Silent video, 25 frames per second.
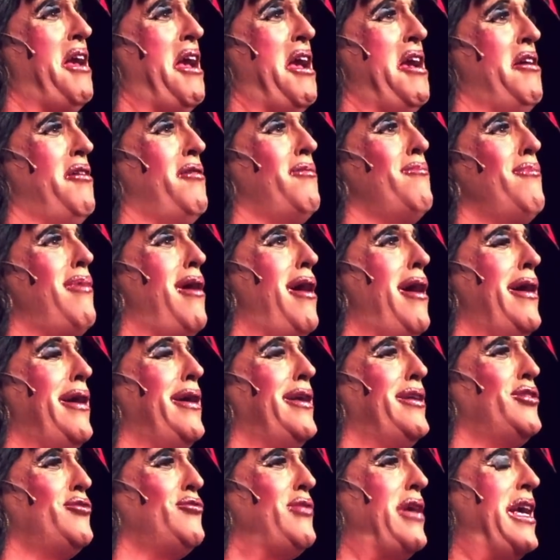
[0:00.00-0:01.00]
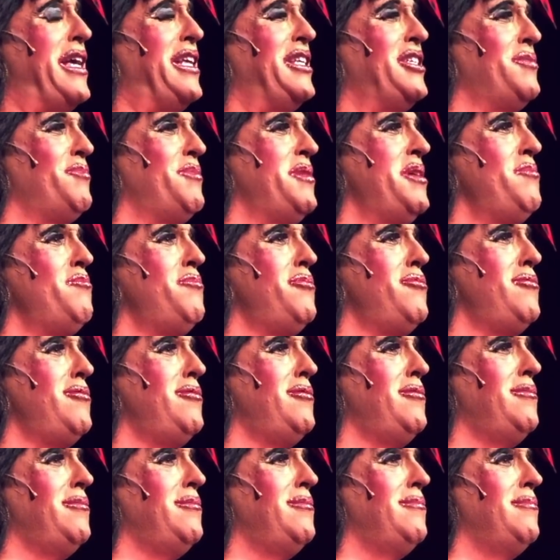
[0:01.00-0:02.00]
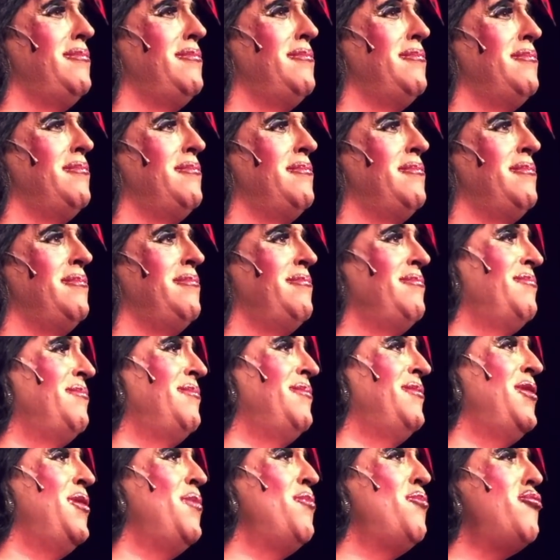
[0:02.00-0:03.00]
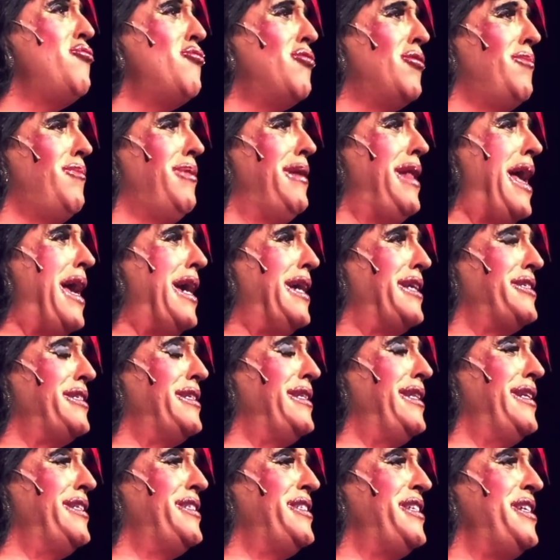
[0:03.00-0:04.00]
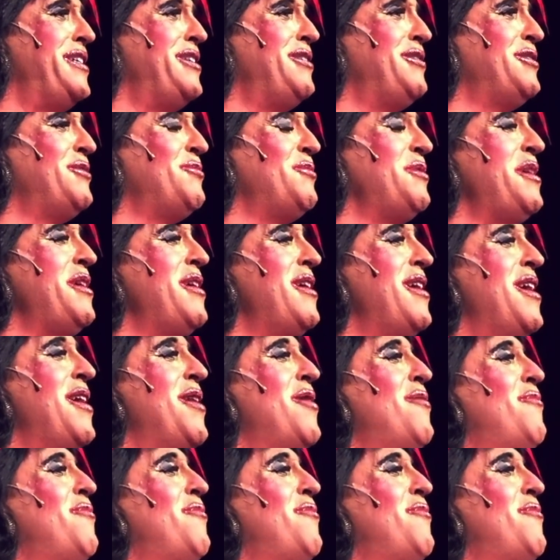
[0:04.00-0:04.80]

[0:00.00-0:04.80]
Gay and bi and trans people, poor blacks and Latinos, we